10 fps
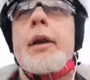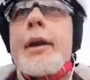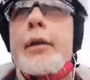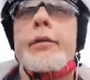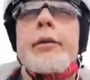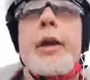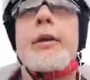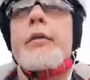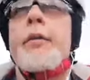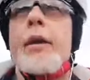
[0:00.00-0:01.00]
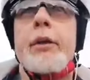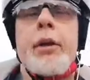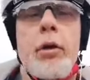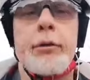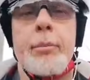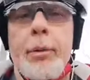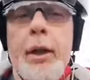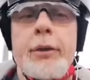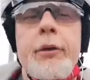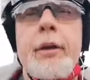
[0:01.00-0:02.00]
in a state of heavy
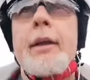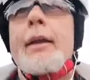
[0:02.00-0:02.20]
contemplation,